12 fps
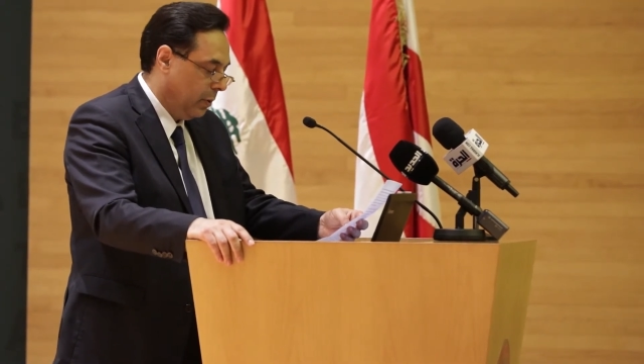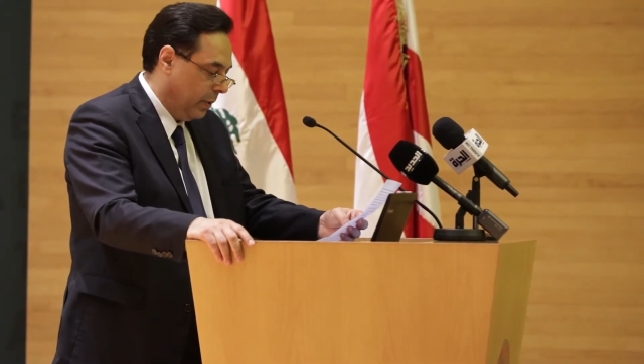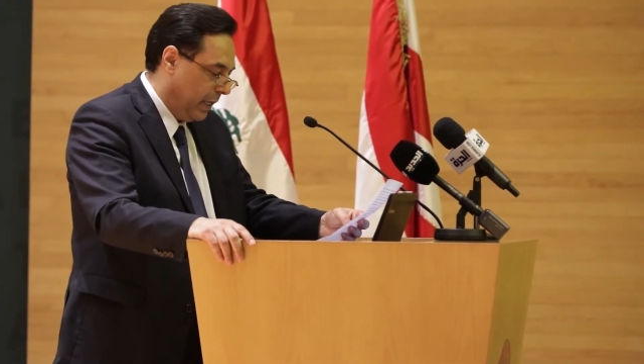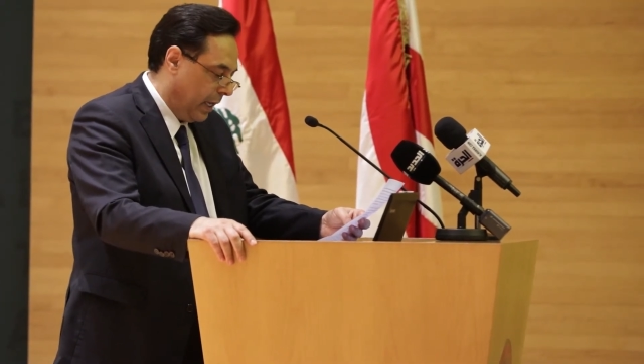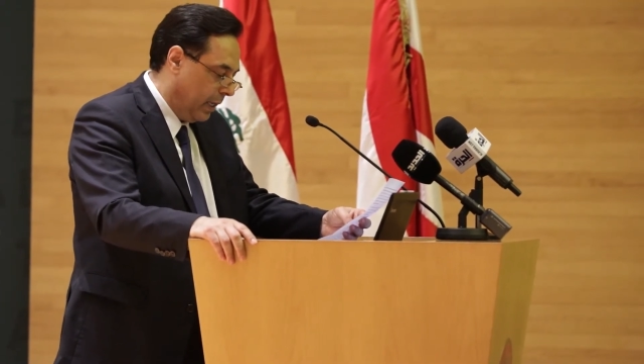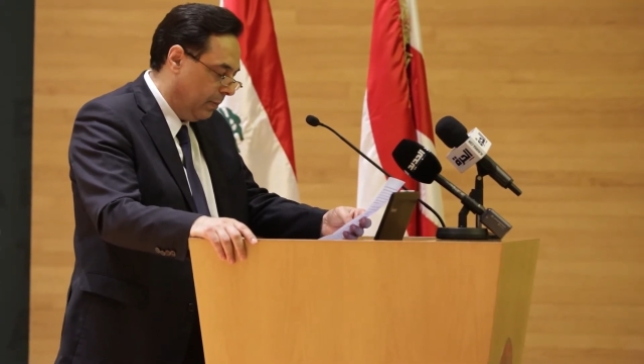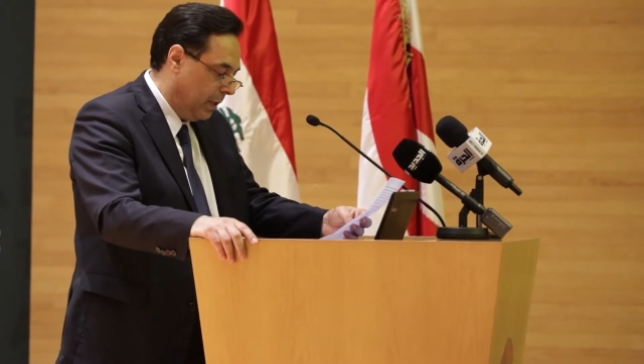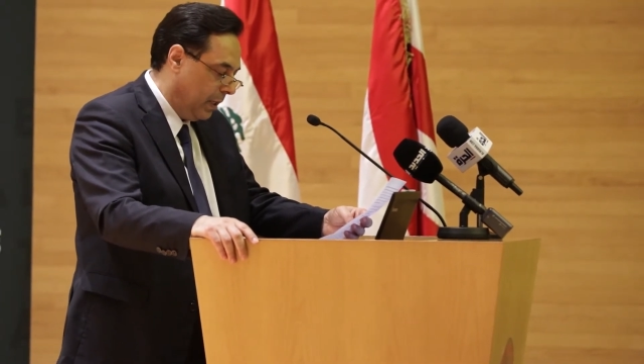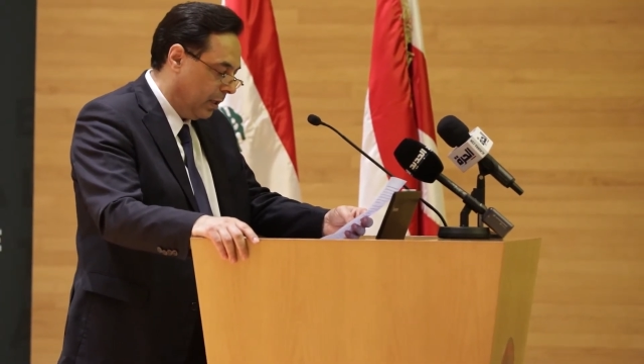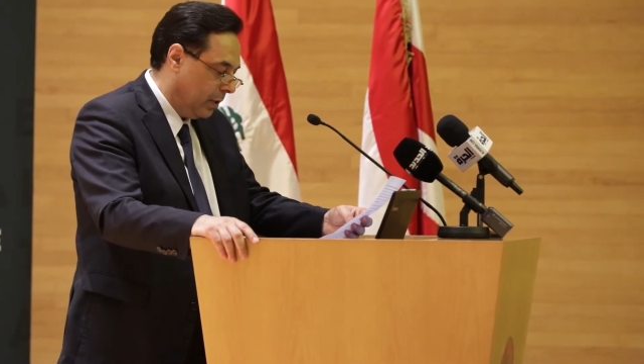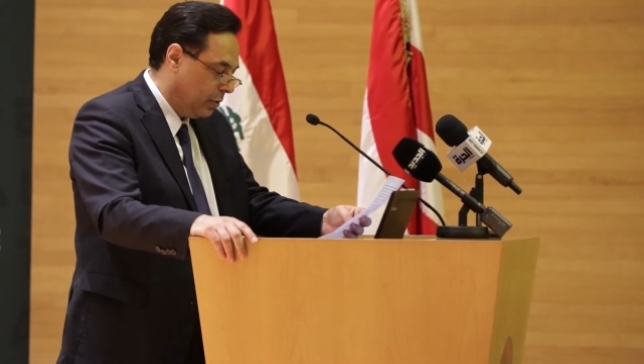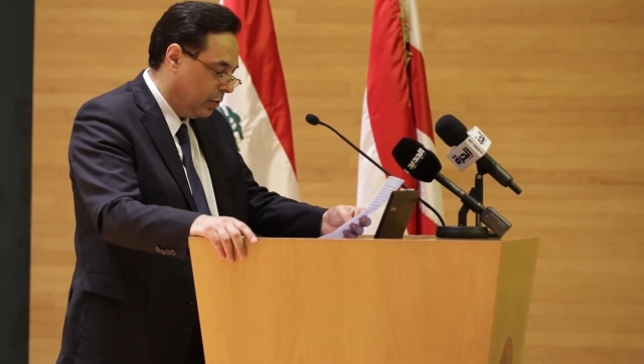we're
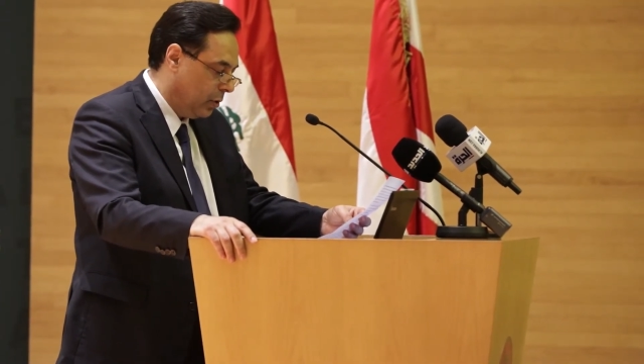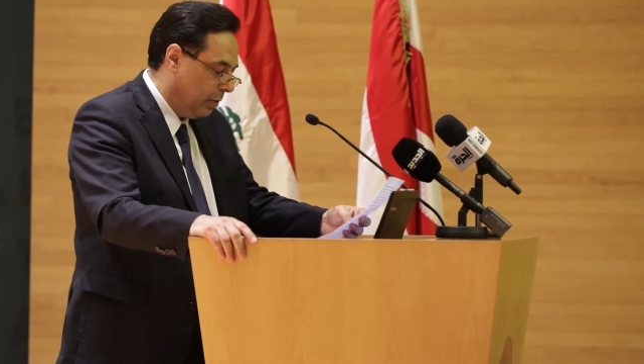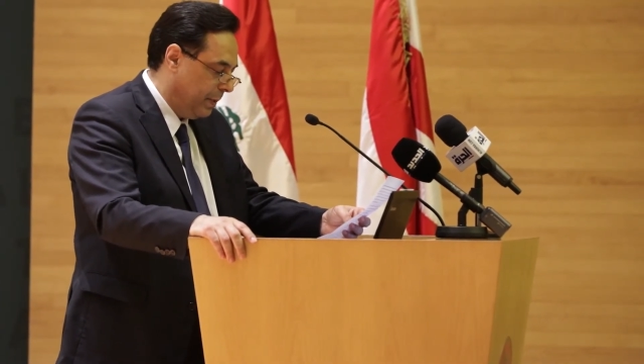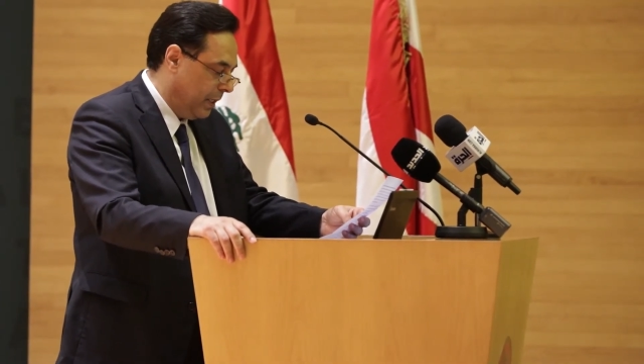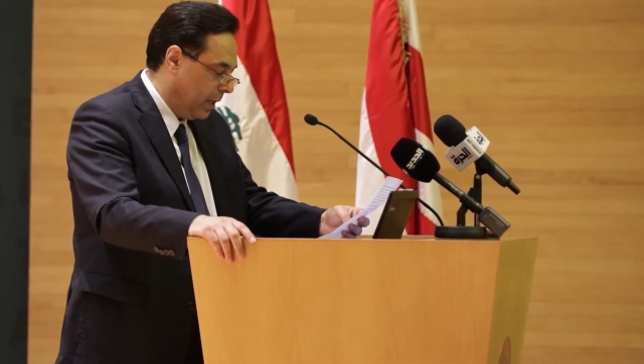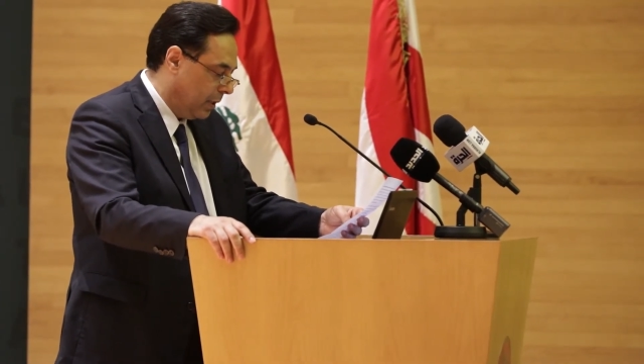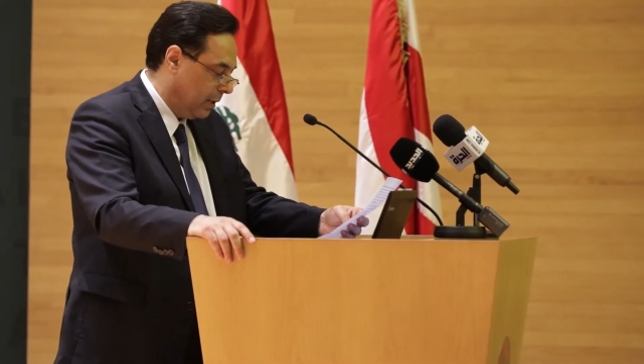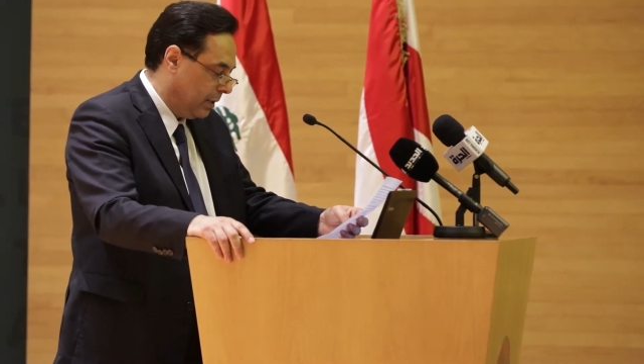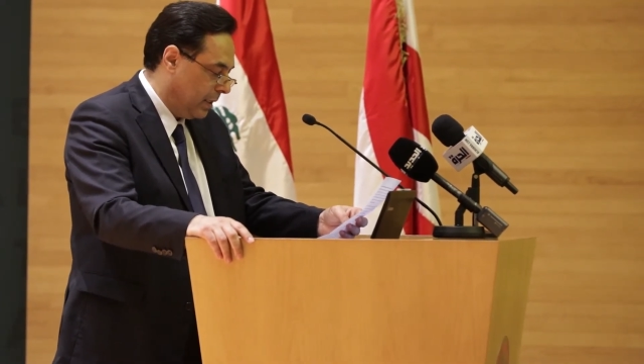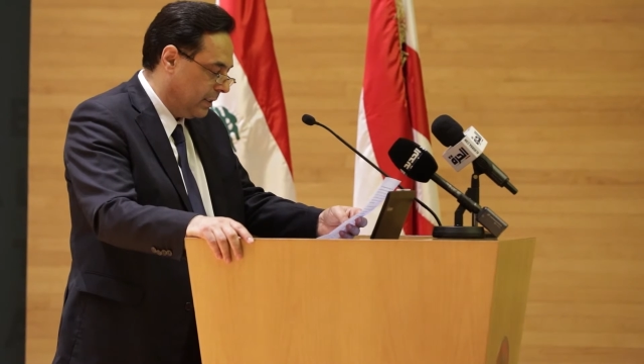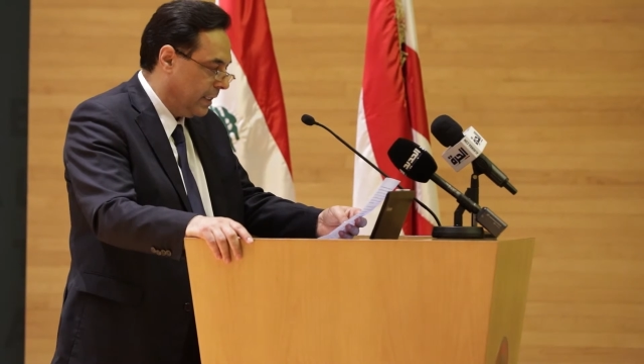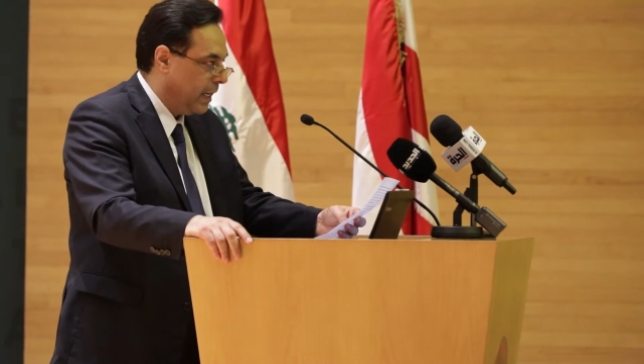aiming to go beyond
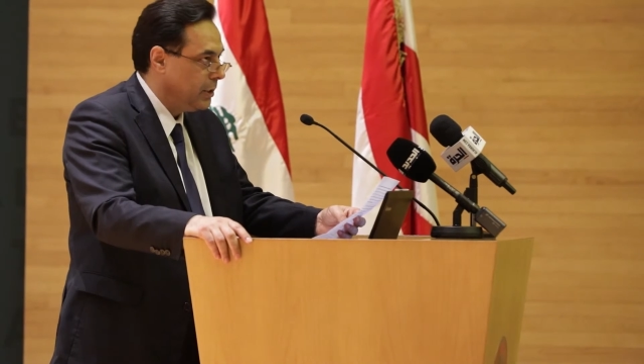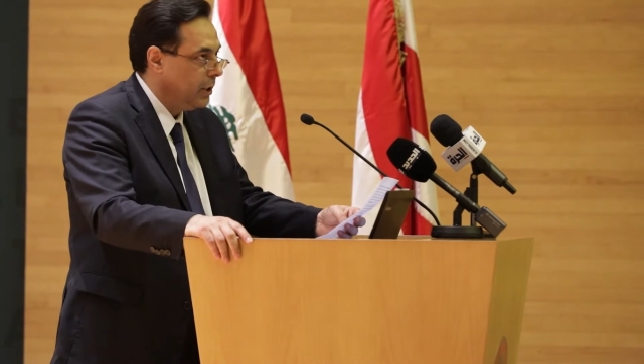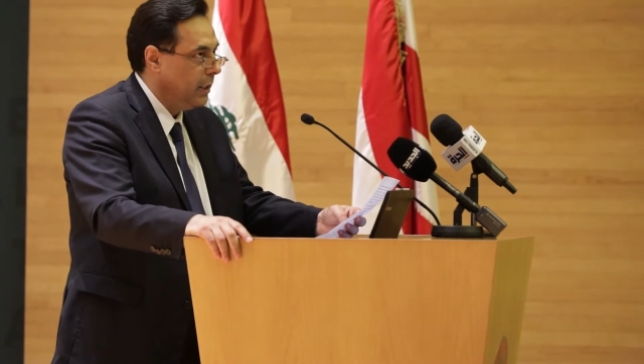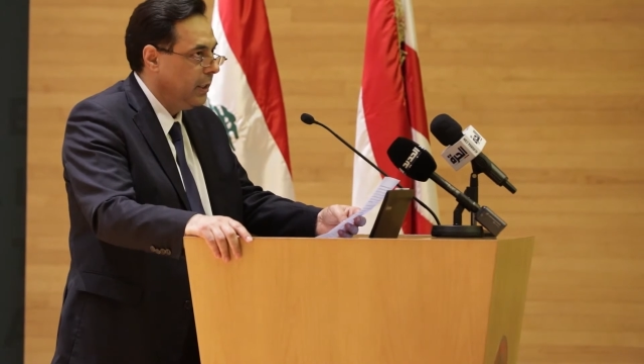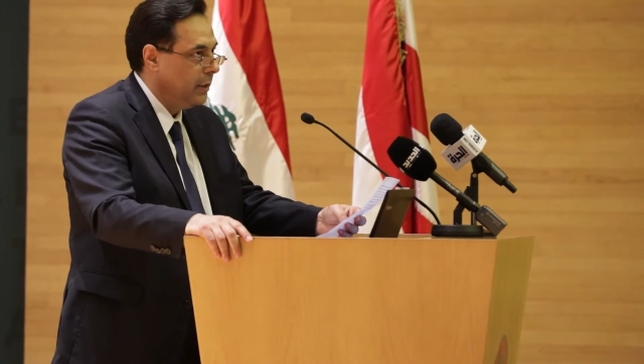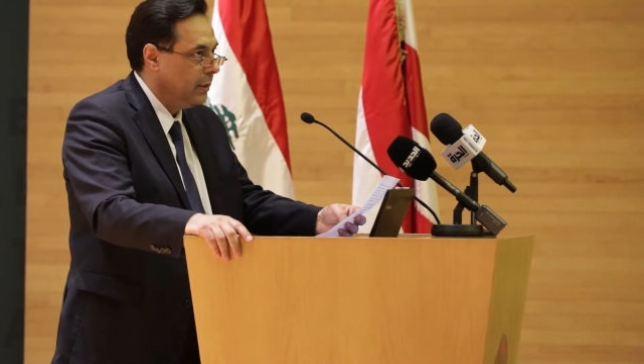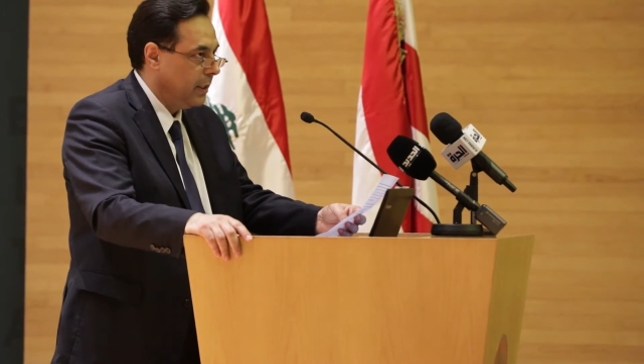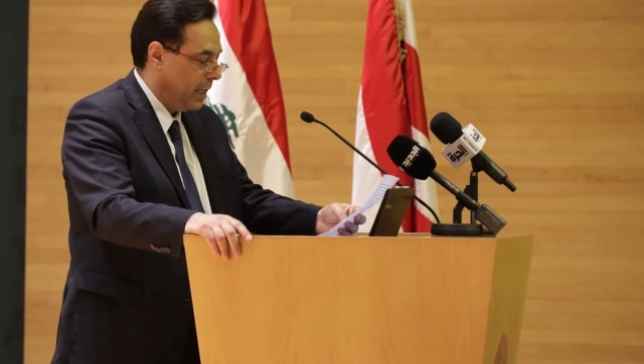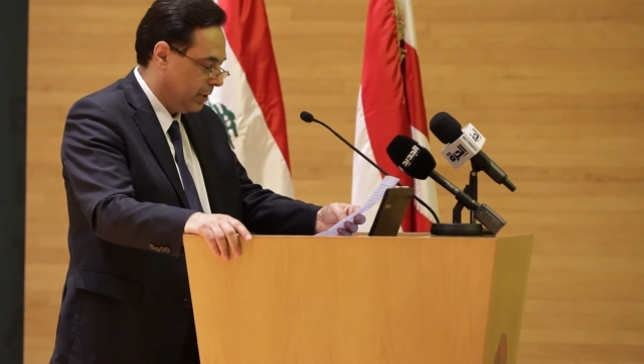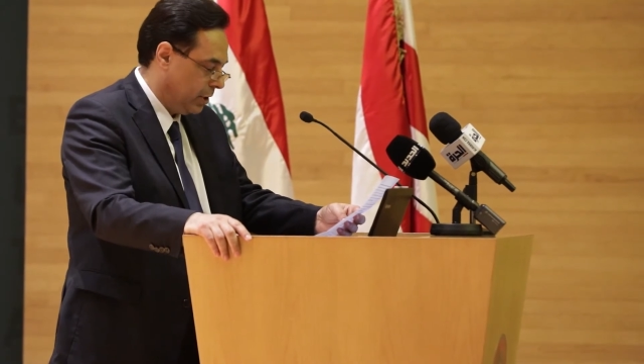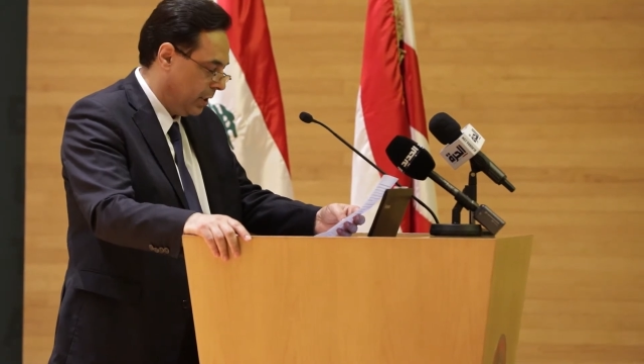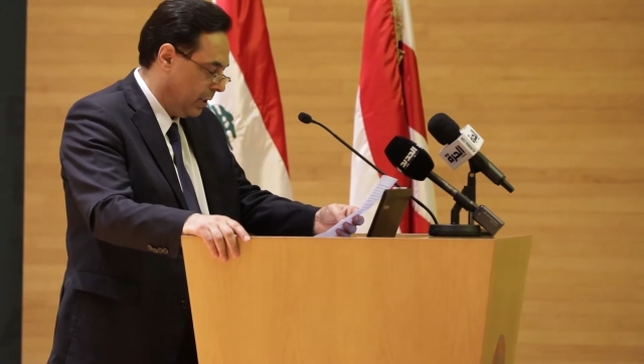transactional
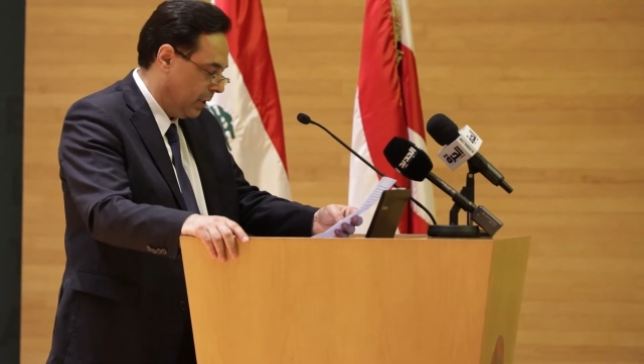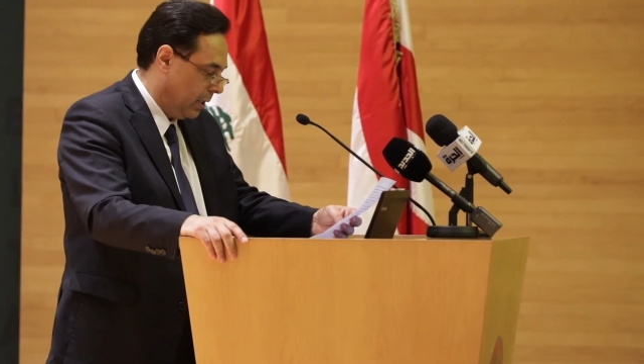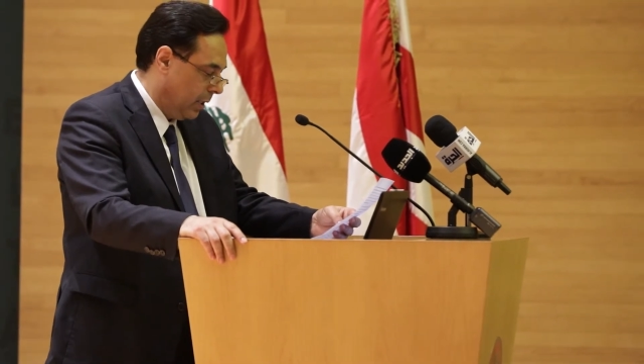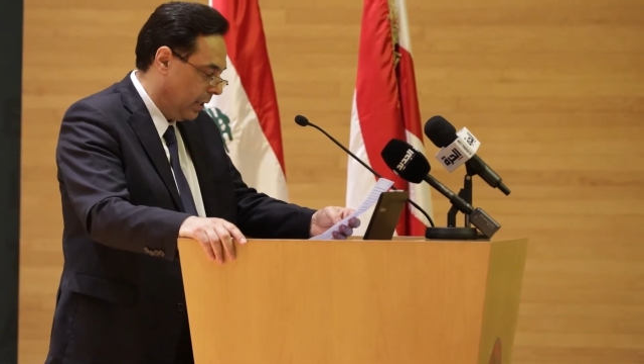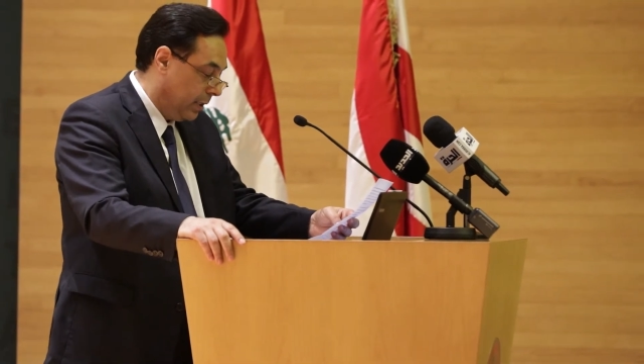interactional